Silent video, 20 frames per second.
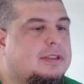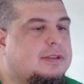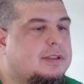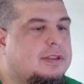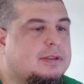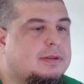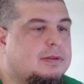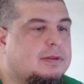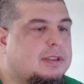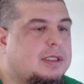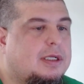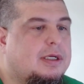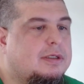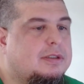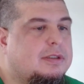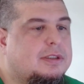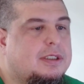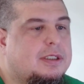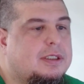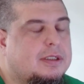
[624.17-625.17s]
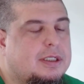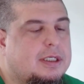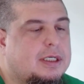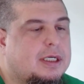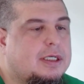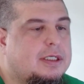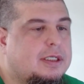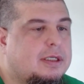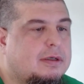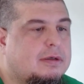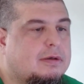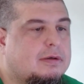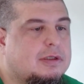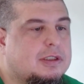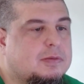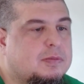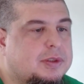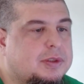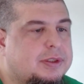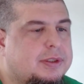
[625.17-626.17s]
just a tongue-in-cheek thing I did on
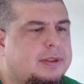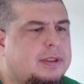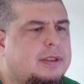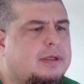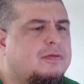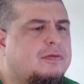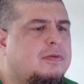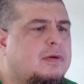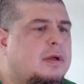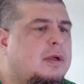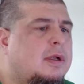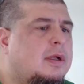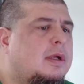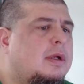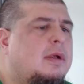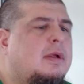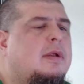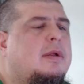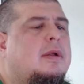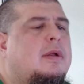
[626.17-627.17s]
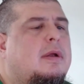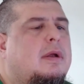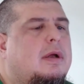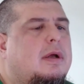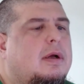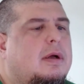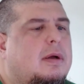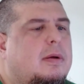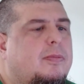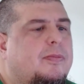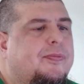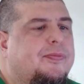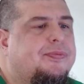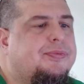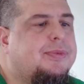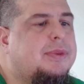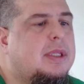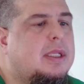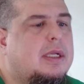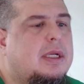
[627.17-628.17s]
Christmas Eve.
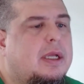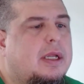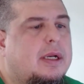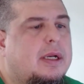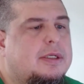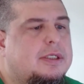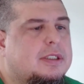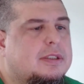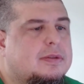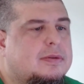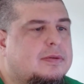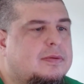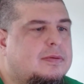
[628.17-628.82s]
And it just,